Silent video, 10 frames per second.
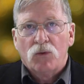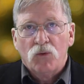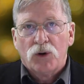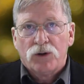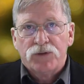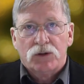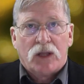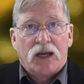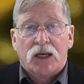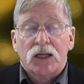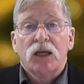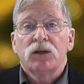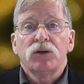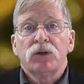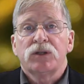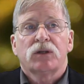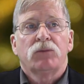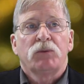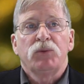worldview, like in Hinduism or